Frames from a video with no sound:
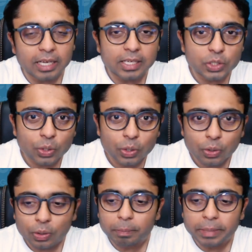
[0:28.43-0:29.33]

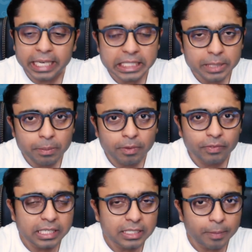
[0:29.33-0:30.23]
So please remember
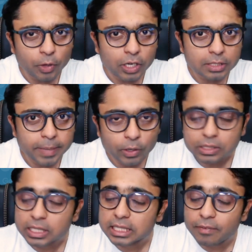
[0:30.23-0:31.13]
friends, Subcutaneous
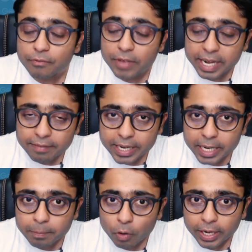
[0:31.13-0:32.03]
mycosis is a very very
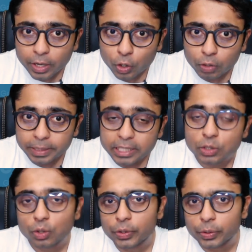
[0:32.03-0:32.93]
important topic.
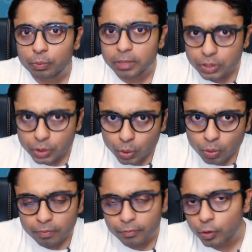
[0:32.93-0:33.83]
So you must
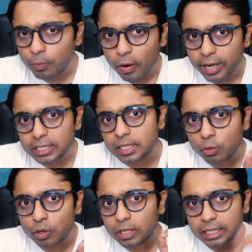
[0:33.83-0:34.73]
know few points
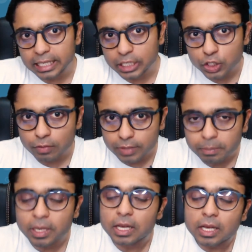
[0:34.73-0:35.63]
about each of
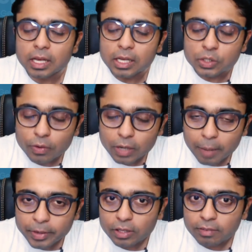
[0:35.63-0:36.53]
them. So
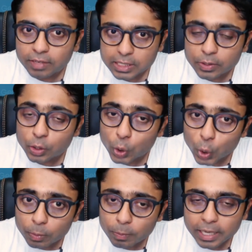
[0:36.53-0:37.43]
coming to the first one,
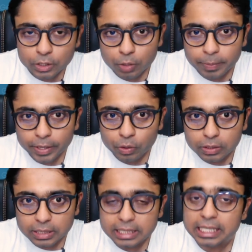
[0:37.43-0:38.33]

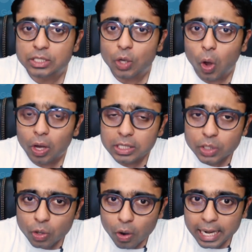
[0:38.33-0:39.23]
chromoblastomycosis. It is
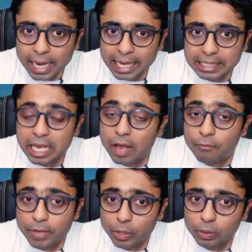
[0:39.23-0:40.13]
also called as
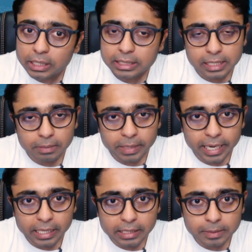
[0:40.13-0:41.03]
verrucous
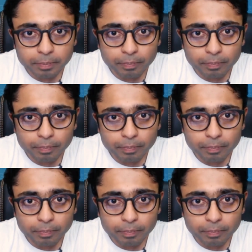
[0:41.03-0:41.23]
dermatitis